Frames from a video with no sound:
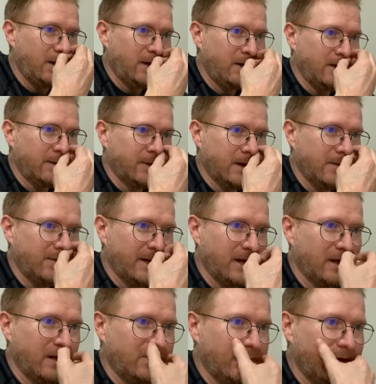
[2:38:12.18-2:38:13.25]
How...
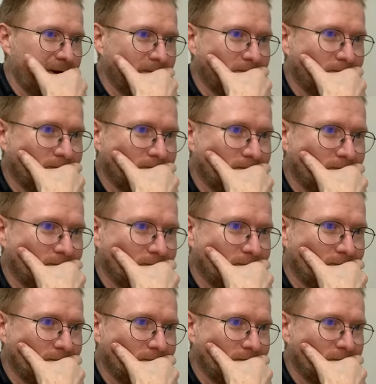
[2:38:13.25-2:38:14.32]
Going back.
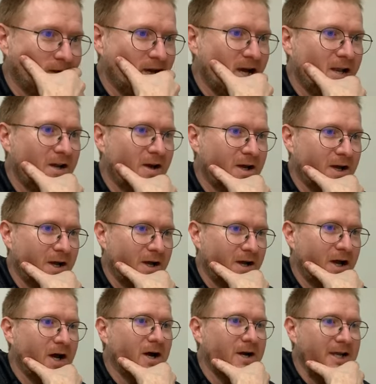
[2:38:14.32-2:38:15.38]
Yeah,
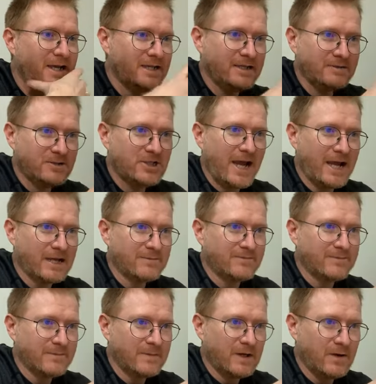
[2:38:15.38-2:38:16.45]
okay,
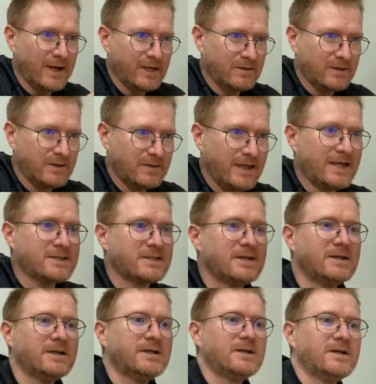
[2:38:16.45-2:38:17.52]
Jack. Oh, hang on, no,
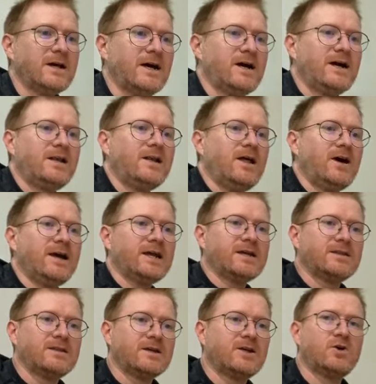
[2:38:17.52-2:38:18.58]
yes.
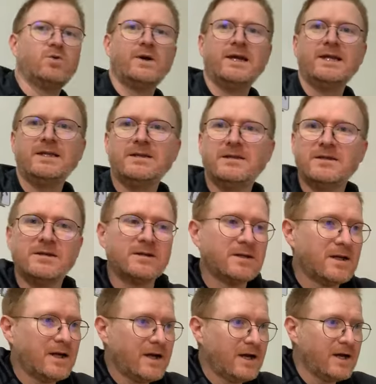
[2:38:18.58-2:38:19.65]
Like the
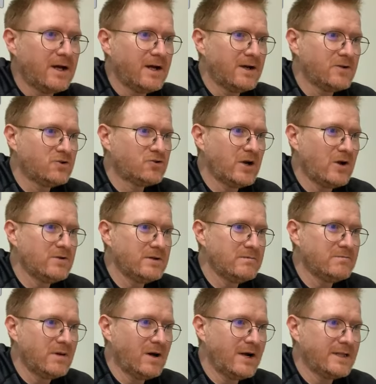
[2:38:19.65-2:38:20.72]
Queen
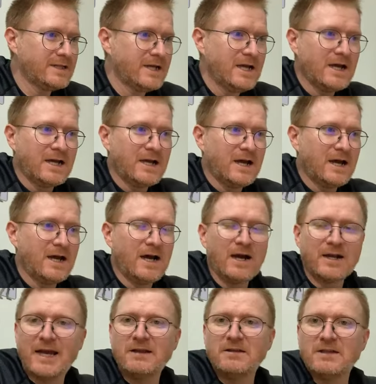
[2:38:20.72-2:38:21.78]
drone in mind.
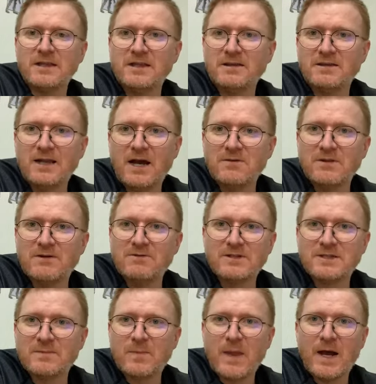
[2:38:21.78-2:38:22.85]
Okay,
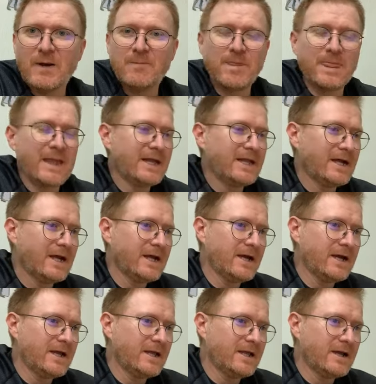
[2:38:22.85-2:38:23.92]
no, there isn't
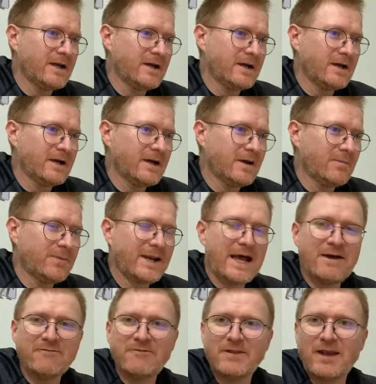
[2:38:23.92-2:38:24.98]

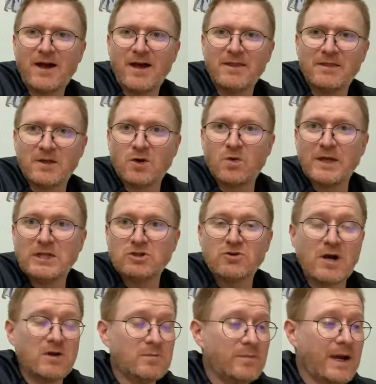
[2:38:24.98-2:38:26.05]
a plan for like the
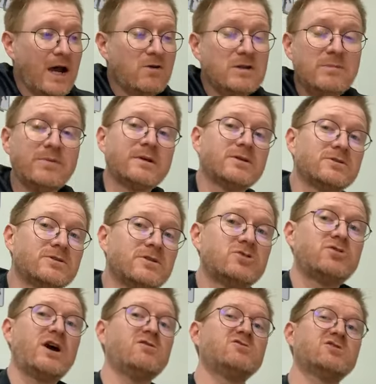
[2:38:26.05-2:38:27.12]
Queen drone, but only
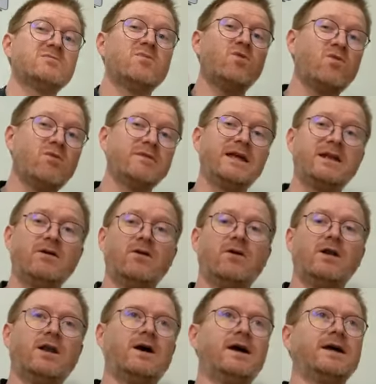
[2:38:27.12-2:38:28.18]
because the drones are
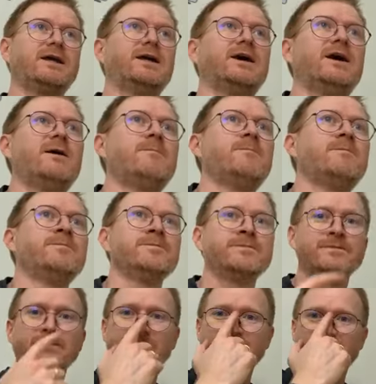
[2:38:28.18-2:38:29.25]
they're not like,
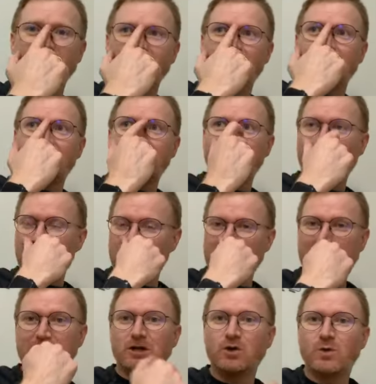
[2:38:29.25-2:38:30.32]
they
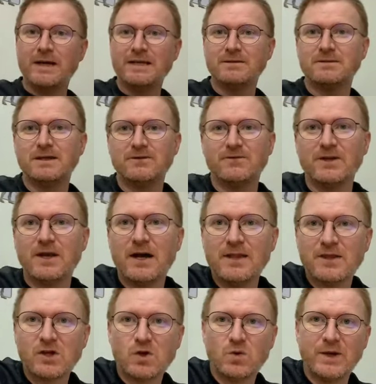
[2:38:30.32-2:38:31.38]
won't need a Queen, if
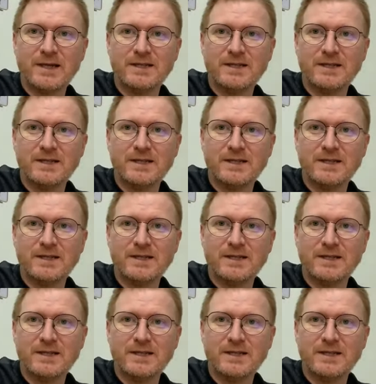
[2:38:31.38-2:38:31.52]
you like.